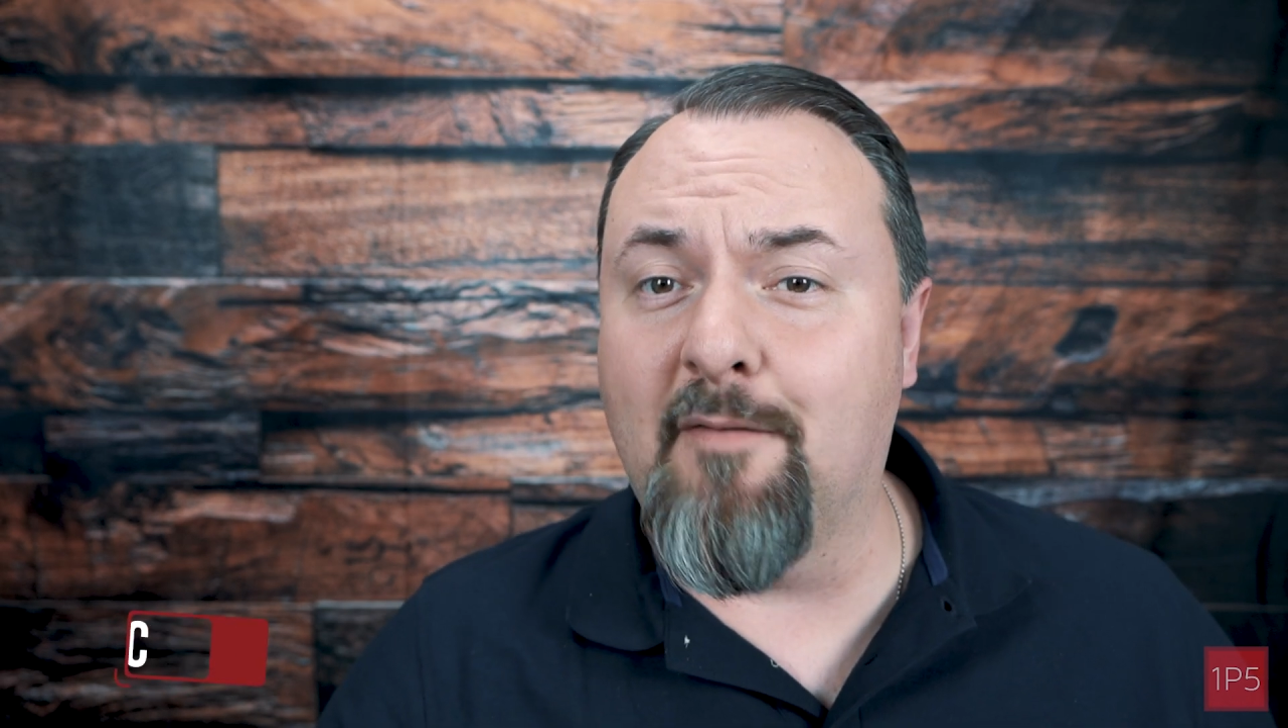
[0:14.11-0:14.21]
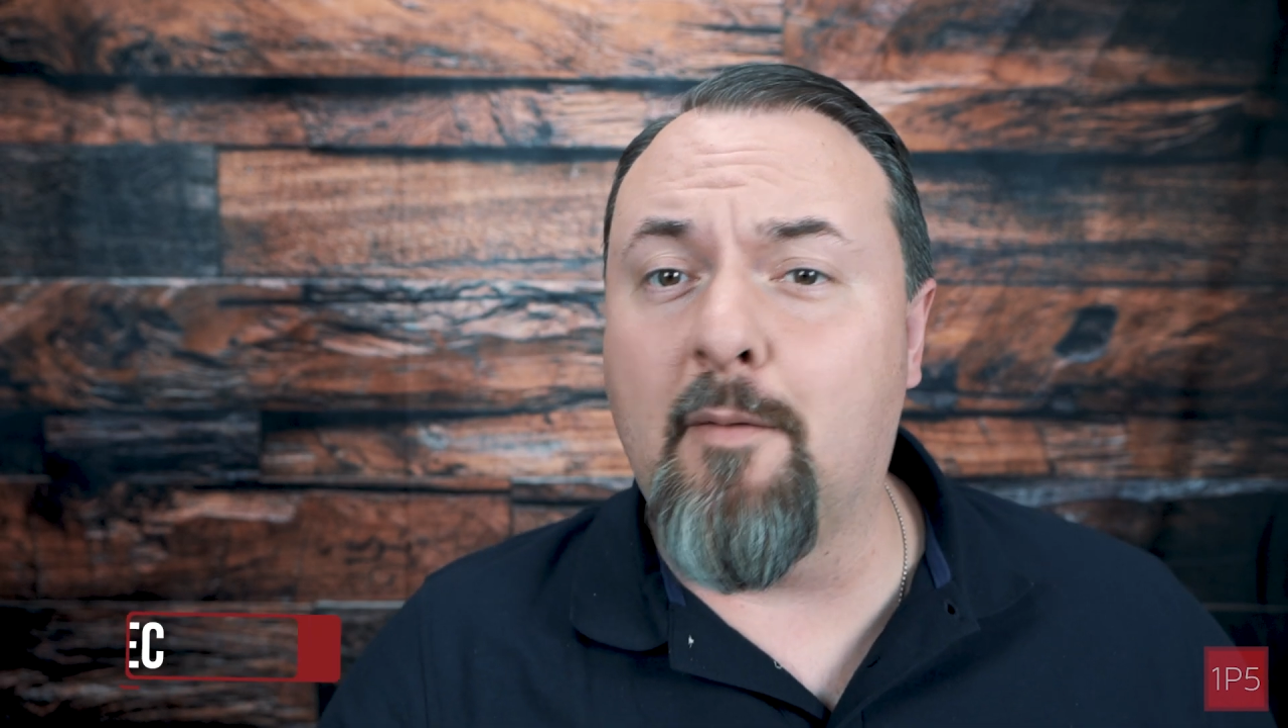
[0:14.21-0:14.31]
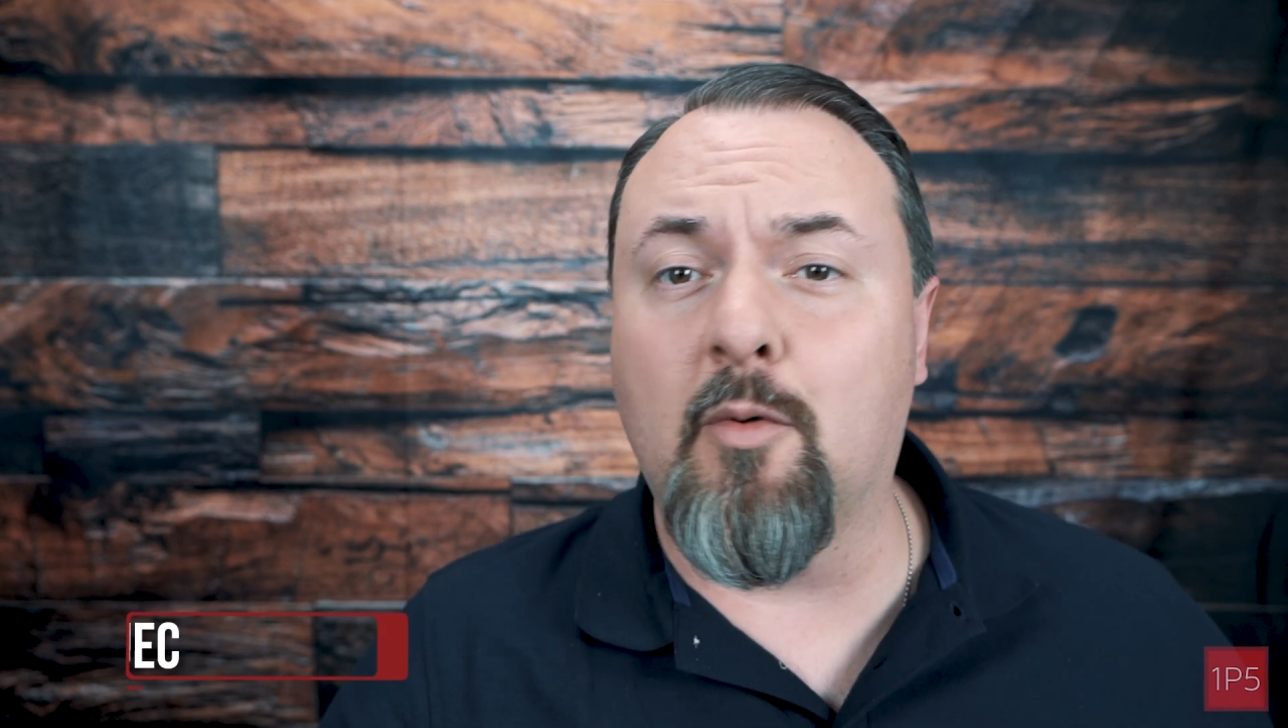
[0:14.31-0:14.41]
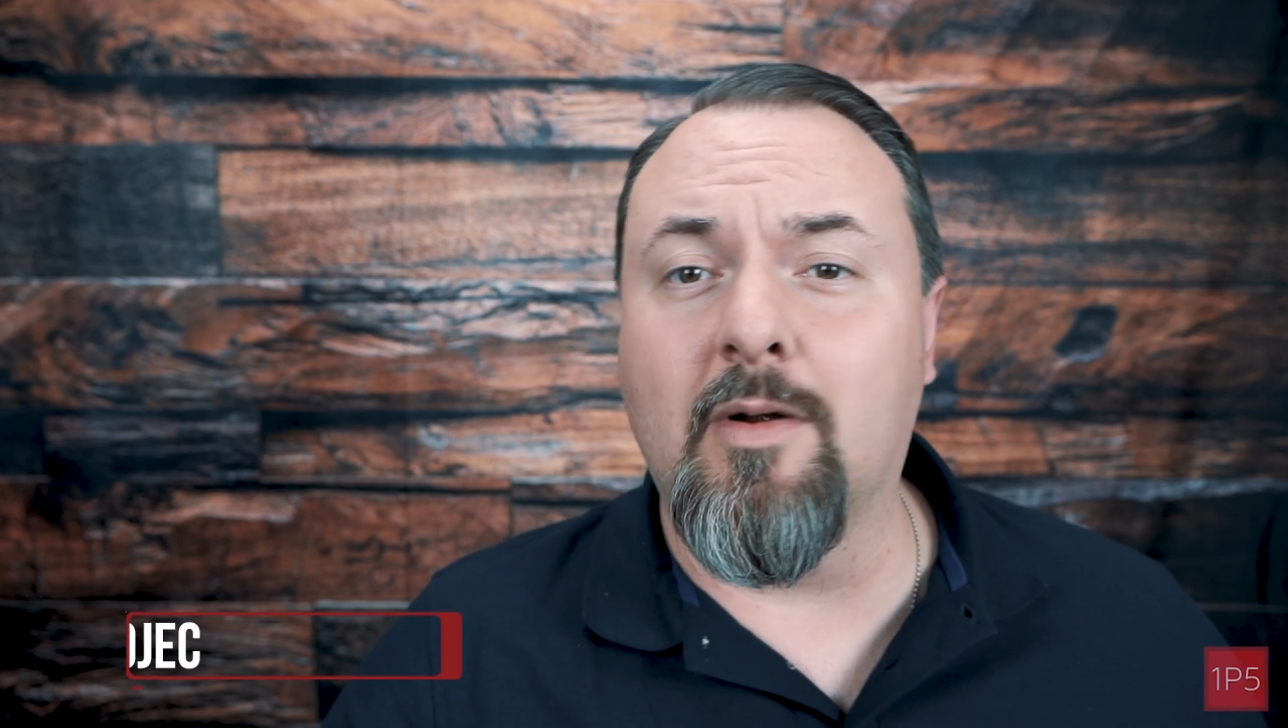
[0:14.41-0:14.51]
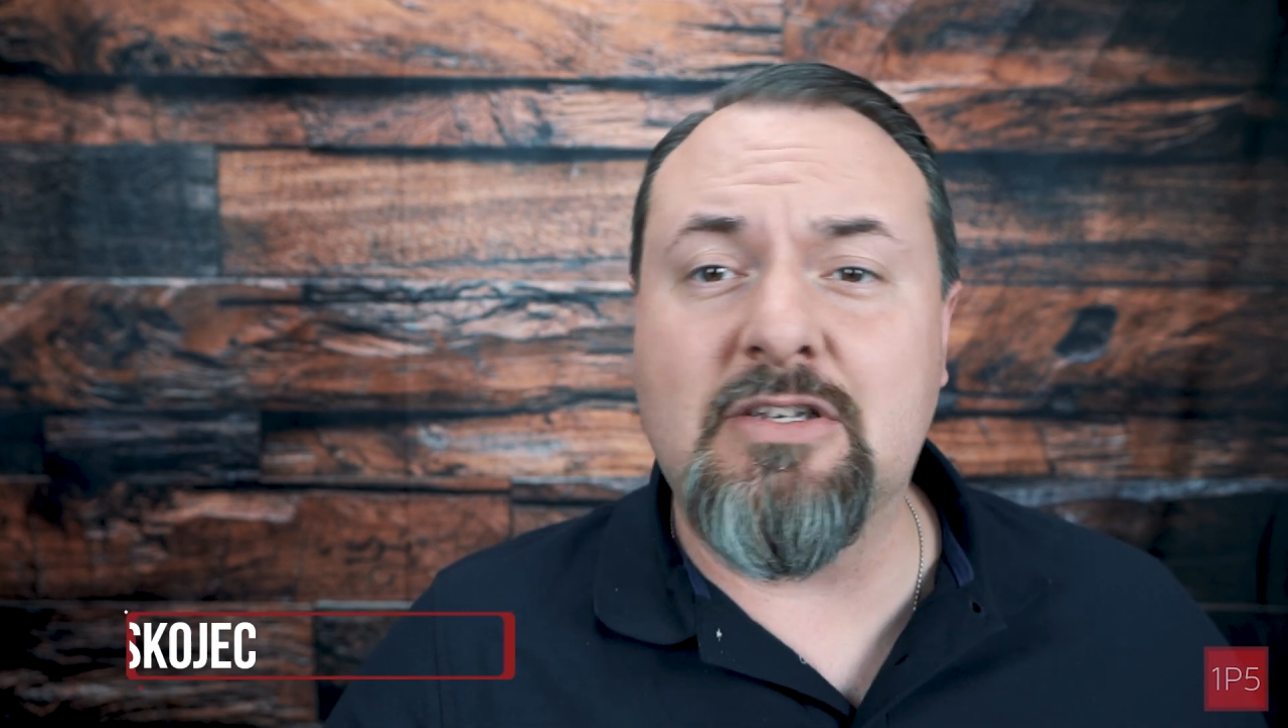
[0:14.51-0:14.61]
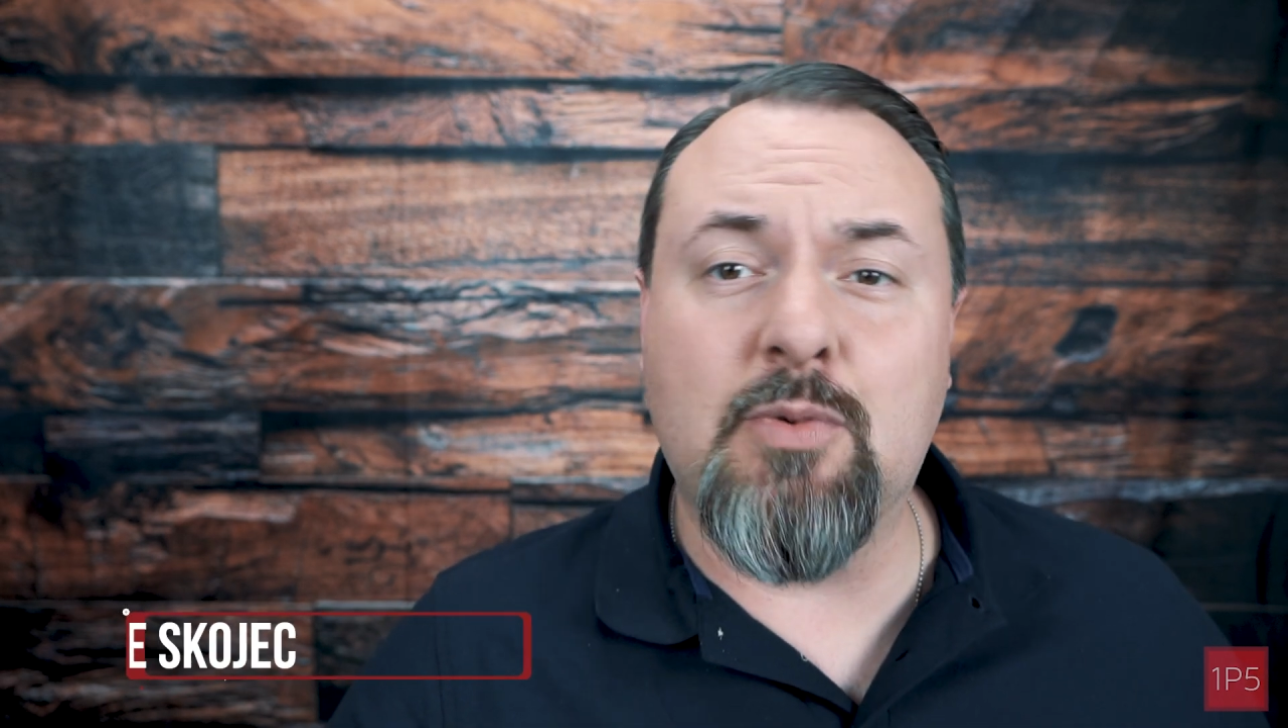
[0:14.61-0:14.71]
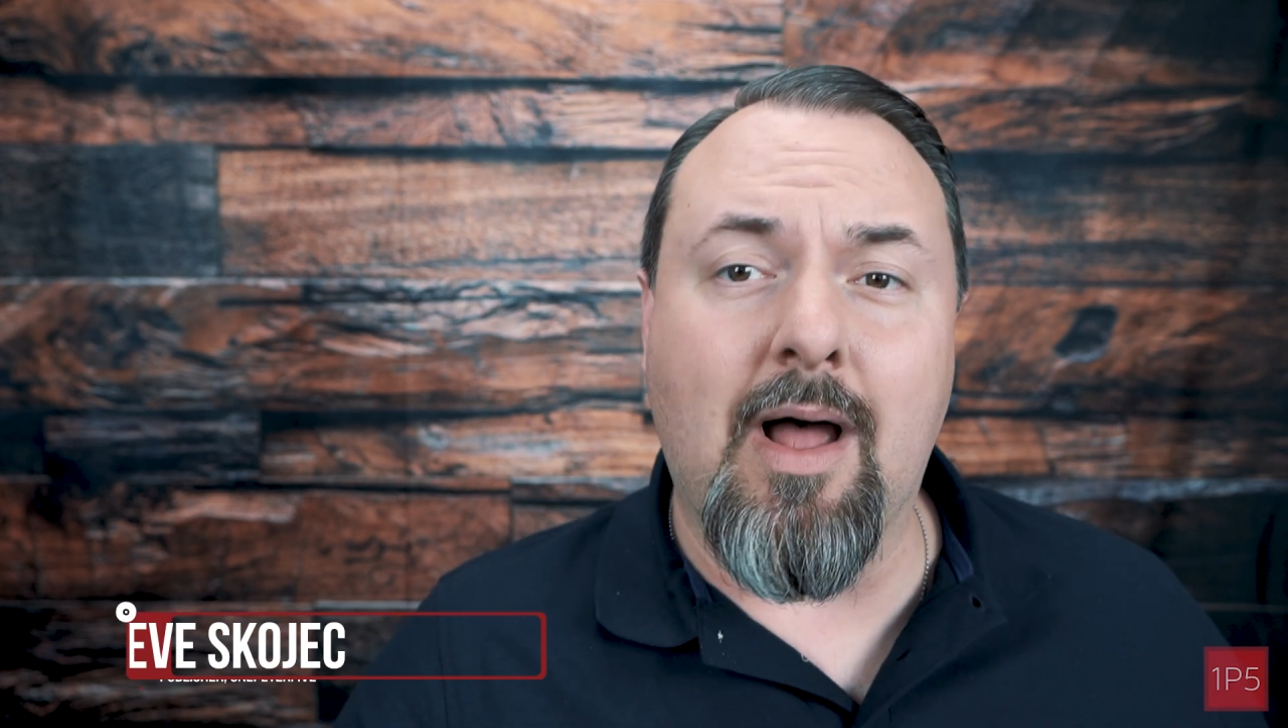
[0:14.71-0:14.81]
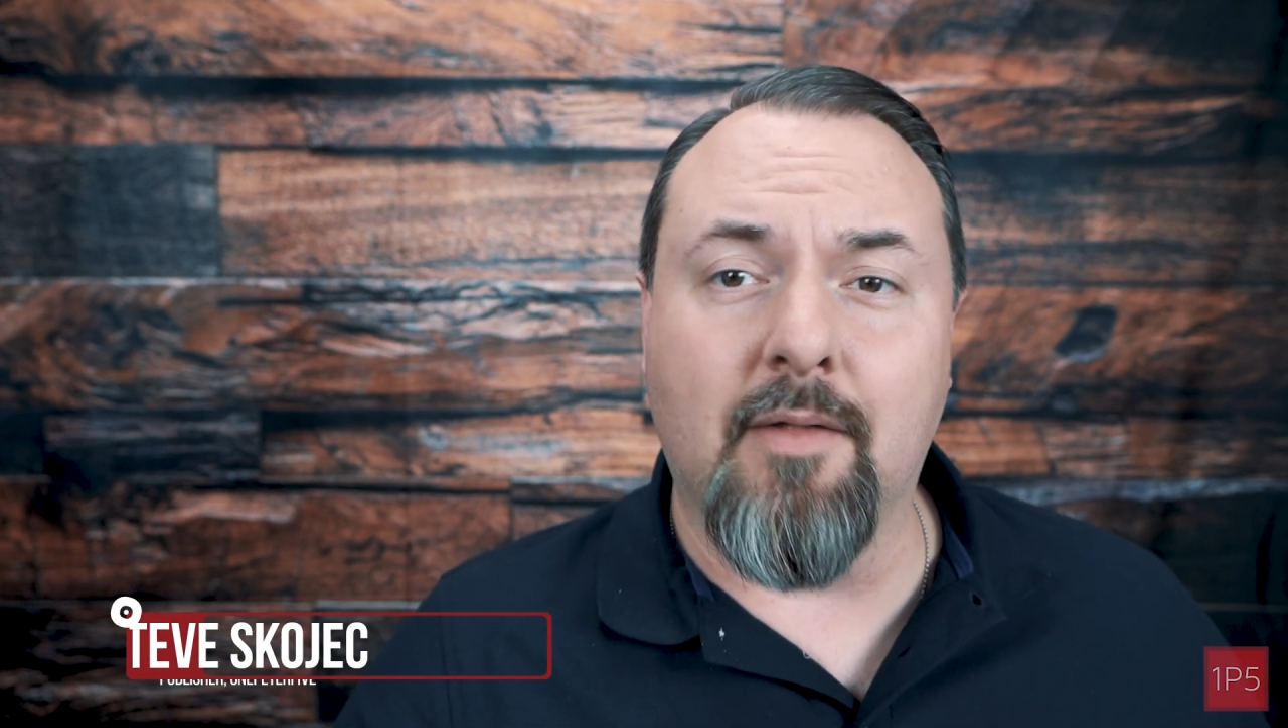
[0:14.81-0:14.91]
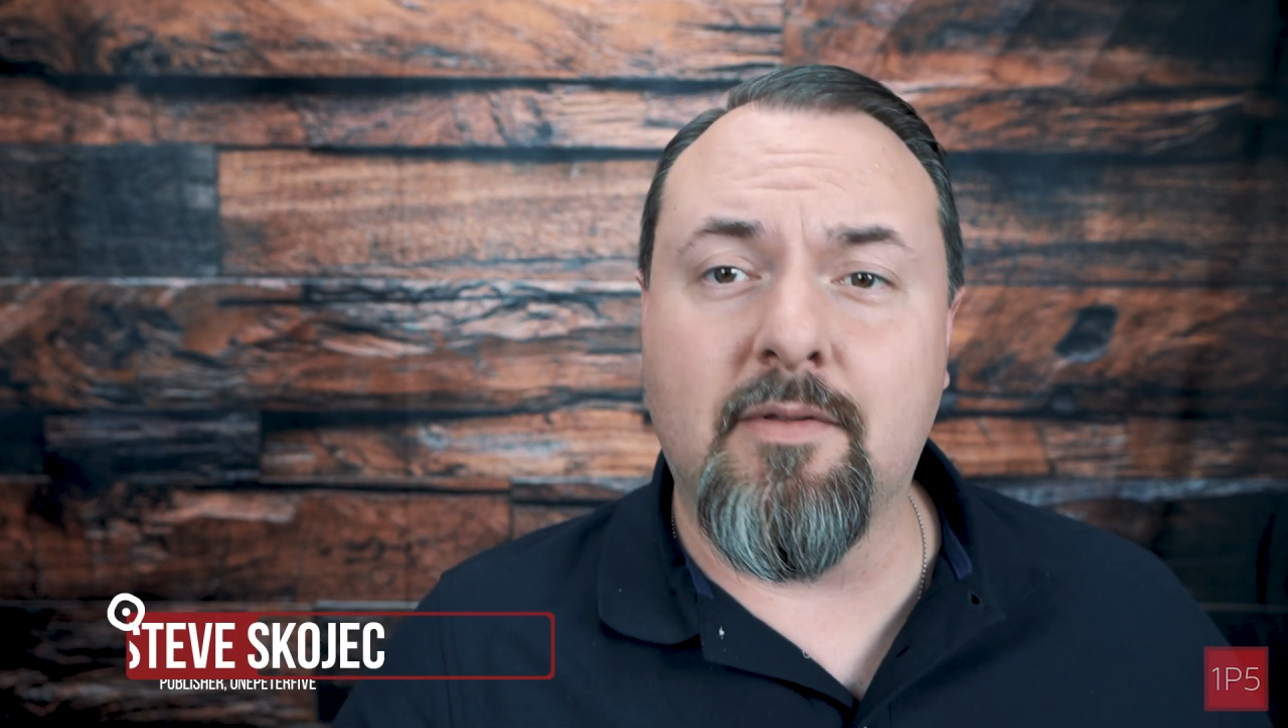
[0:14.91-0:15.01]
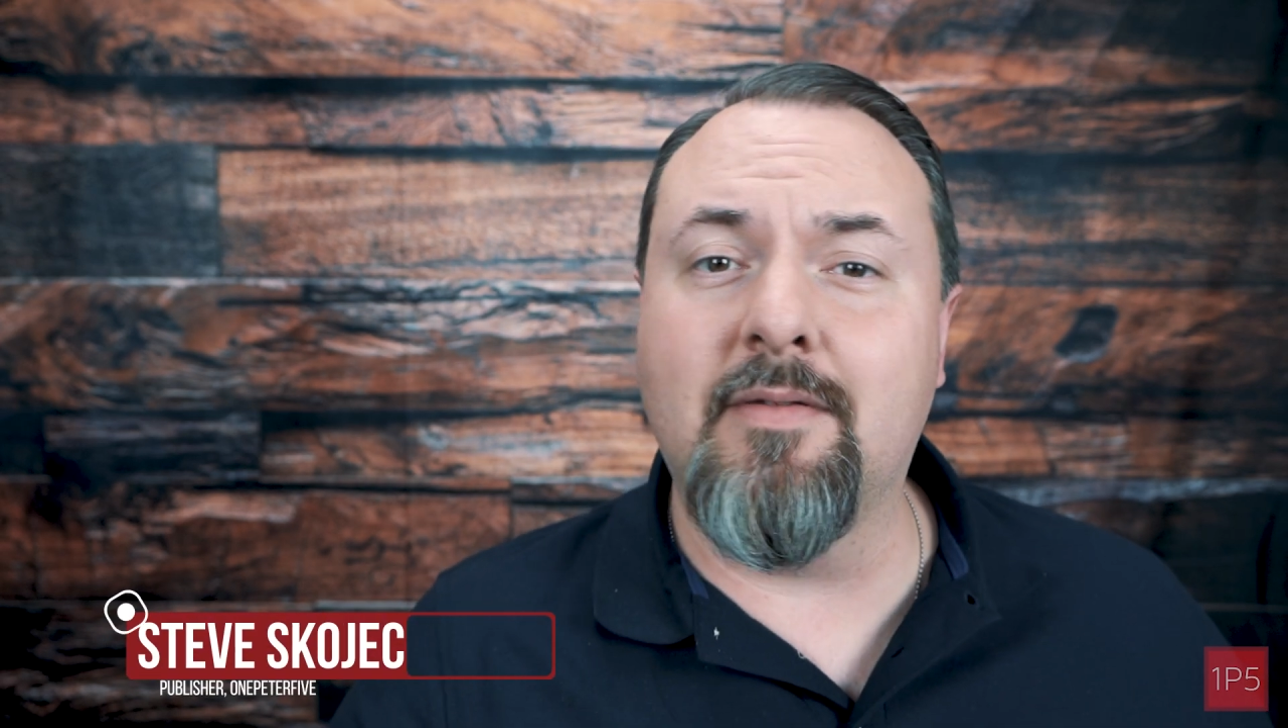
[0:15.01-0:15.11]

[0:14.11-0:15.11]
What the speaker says: February 12th,